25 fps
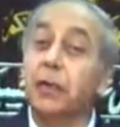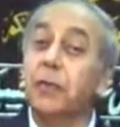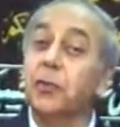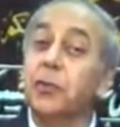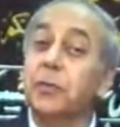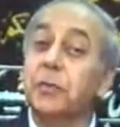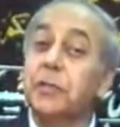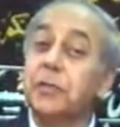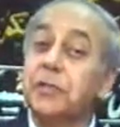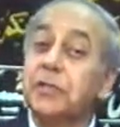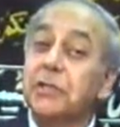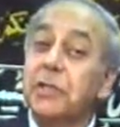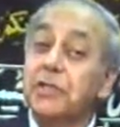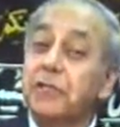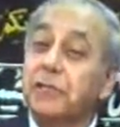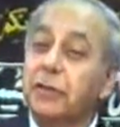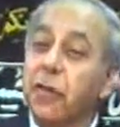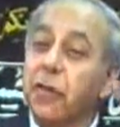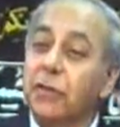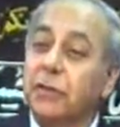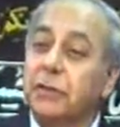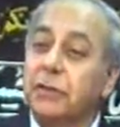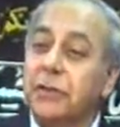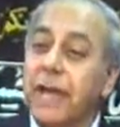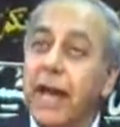you must
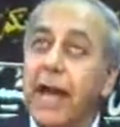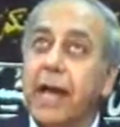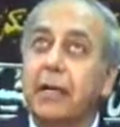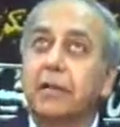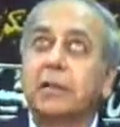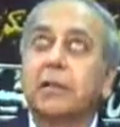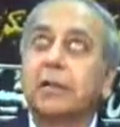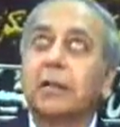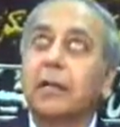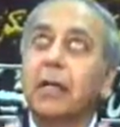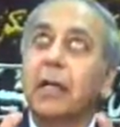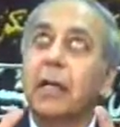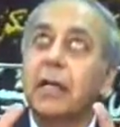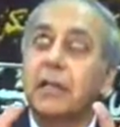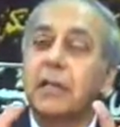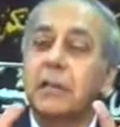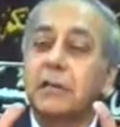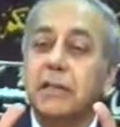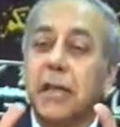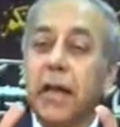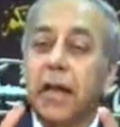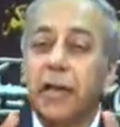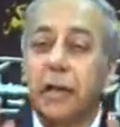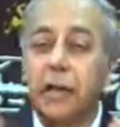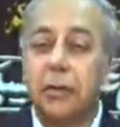devote that
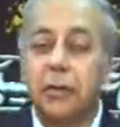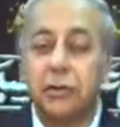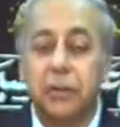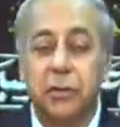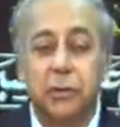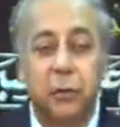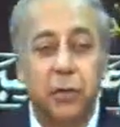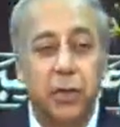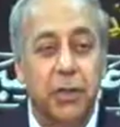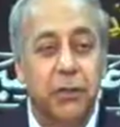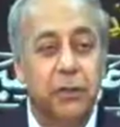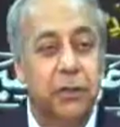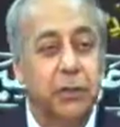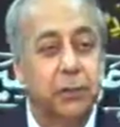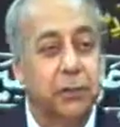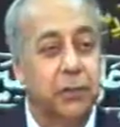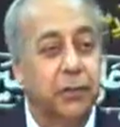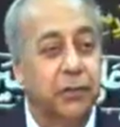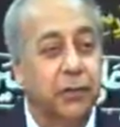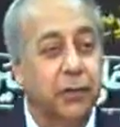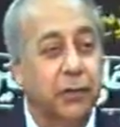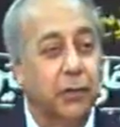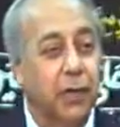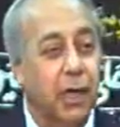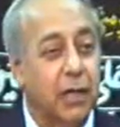entirely to the worship
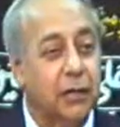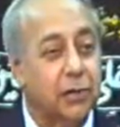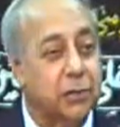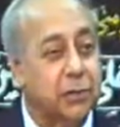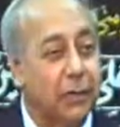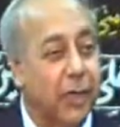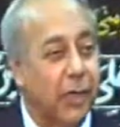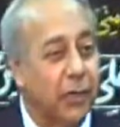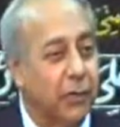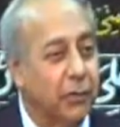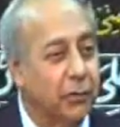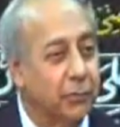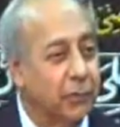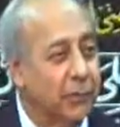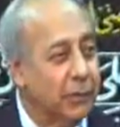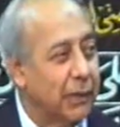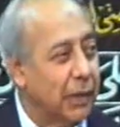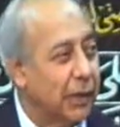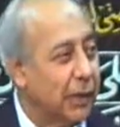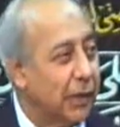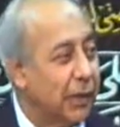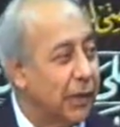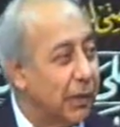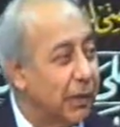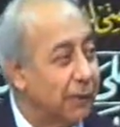of Allah subhanahu wa
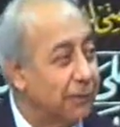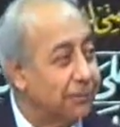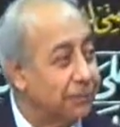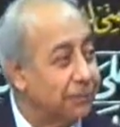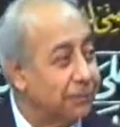ta'ala